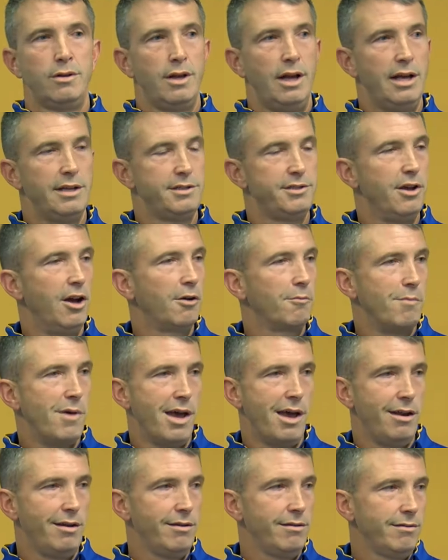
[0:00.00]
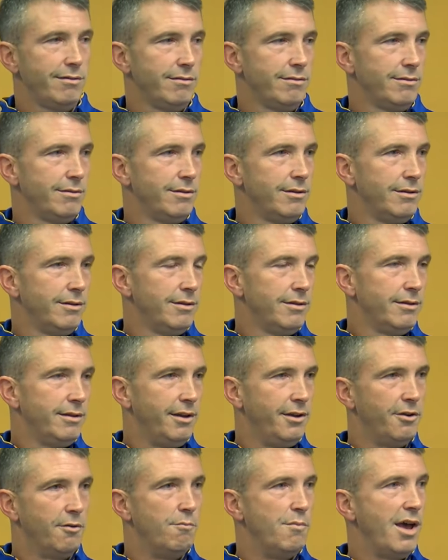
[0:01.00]
as young men
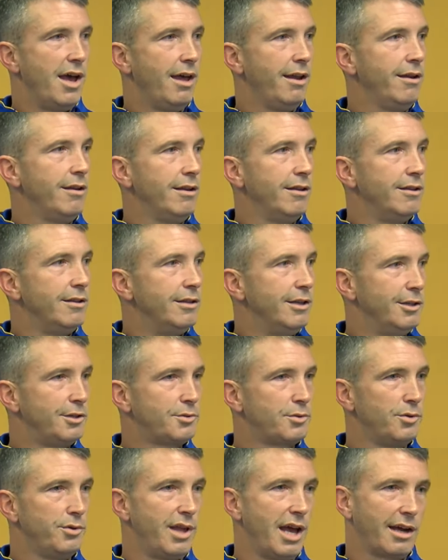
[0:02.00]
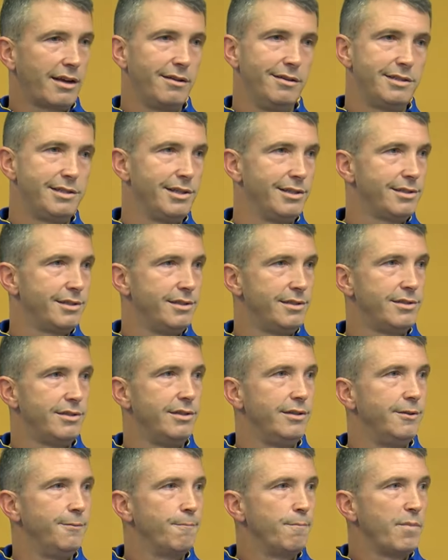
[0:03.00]
into men is through that
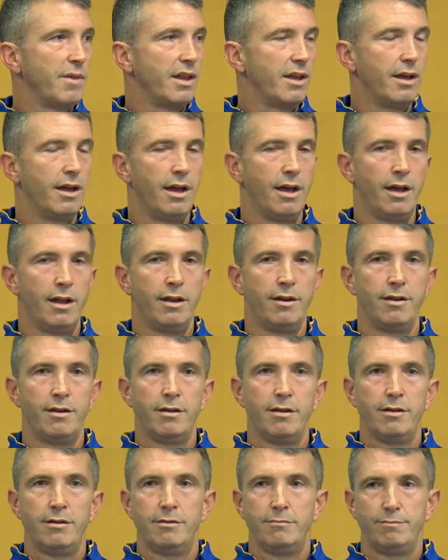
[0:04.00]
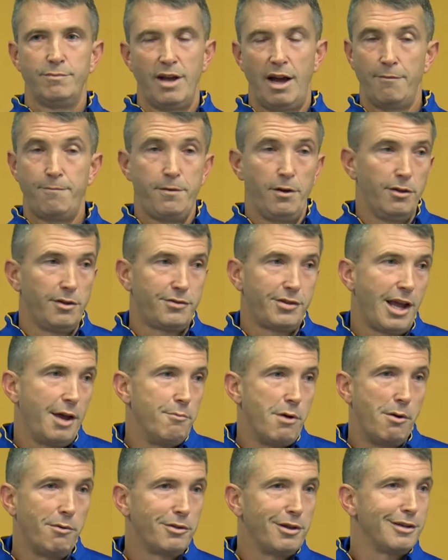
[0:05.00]
consistency. And I feel the same
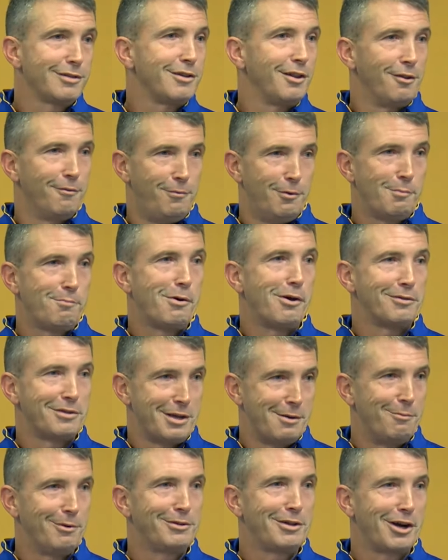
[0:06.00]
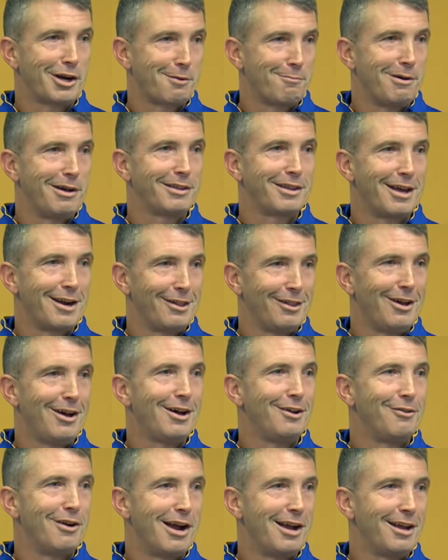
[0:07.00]
way with us on the football team. We talk about that a
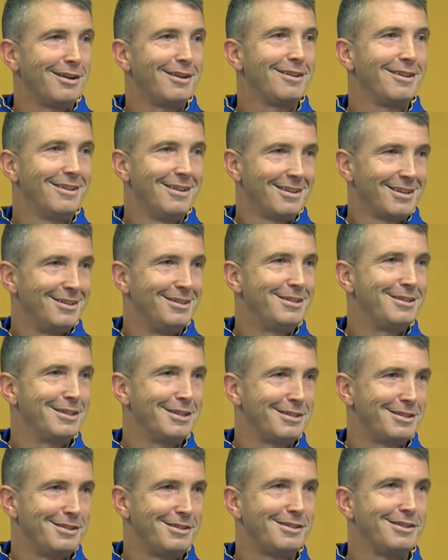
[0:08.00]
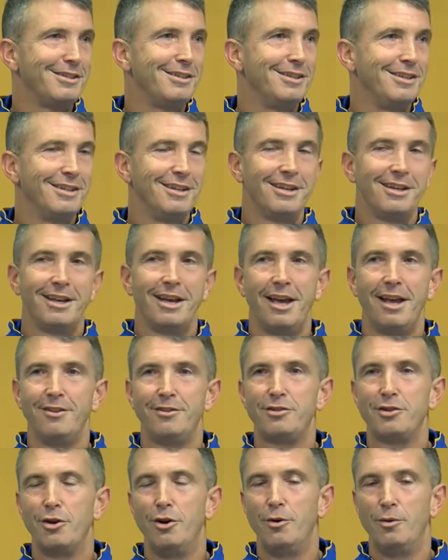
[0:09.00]
lot, right? consistency. And
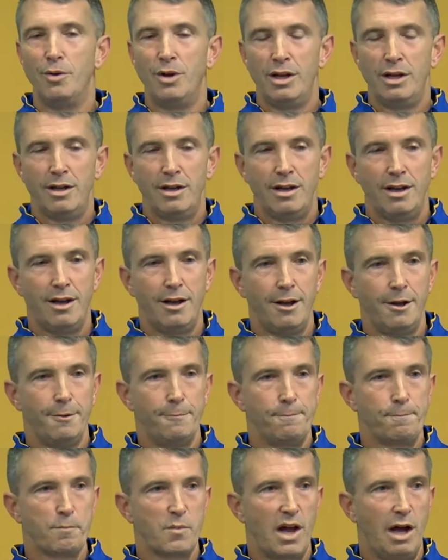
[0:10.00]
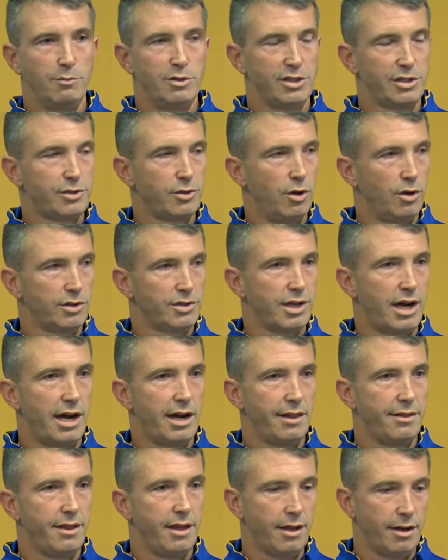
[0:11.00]
so um, I'm just so
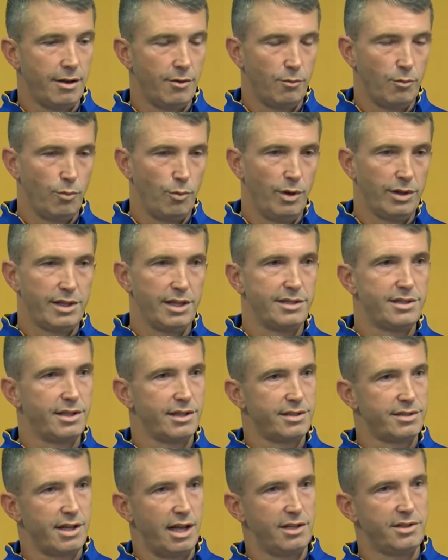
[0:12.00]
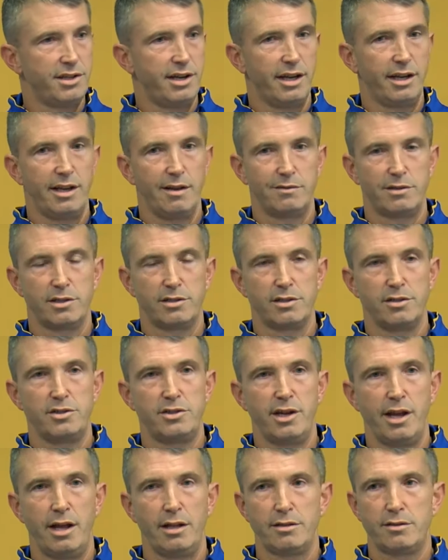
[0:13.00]
excited that with this extension, it gives us a
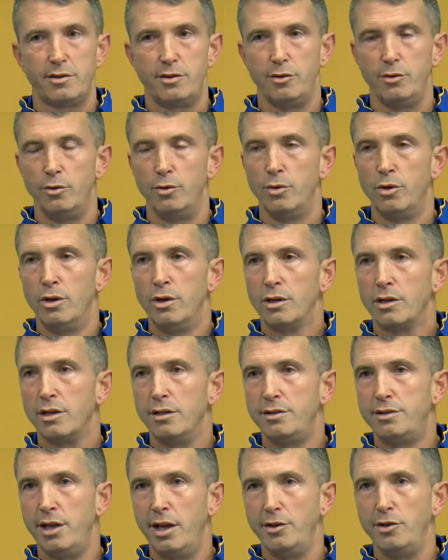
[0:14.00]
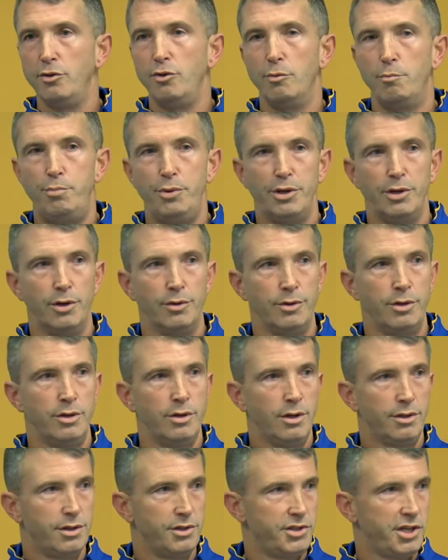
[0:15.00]
chance to continue to build
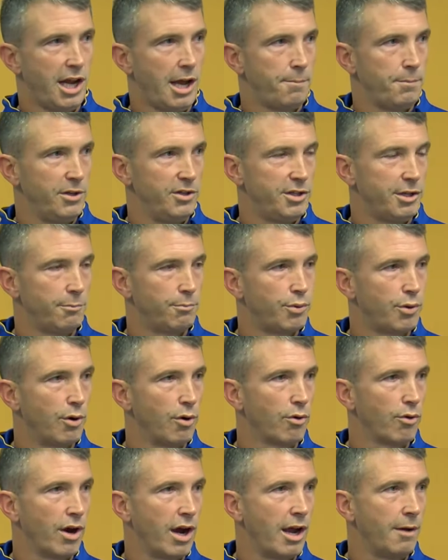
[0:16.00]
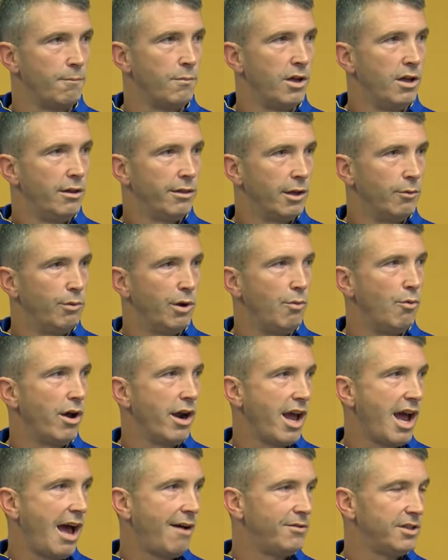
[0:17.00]
the championship program that we
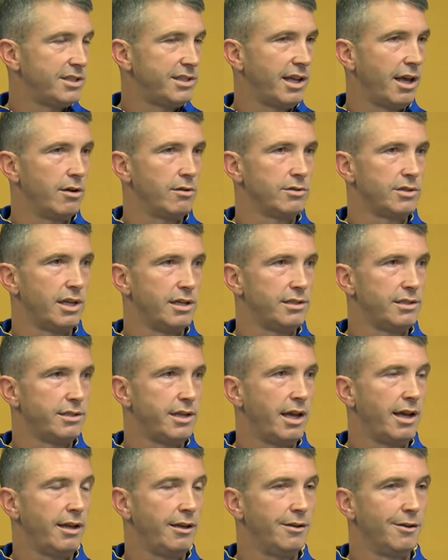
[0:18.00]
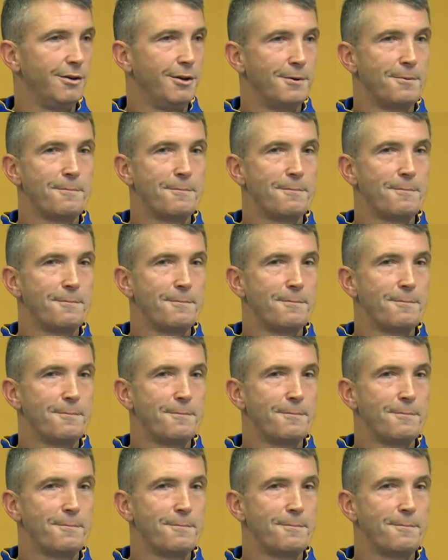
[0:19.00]
want to have at San Jose State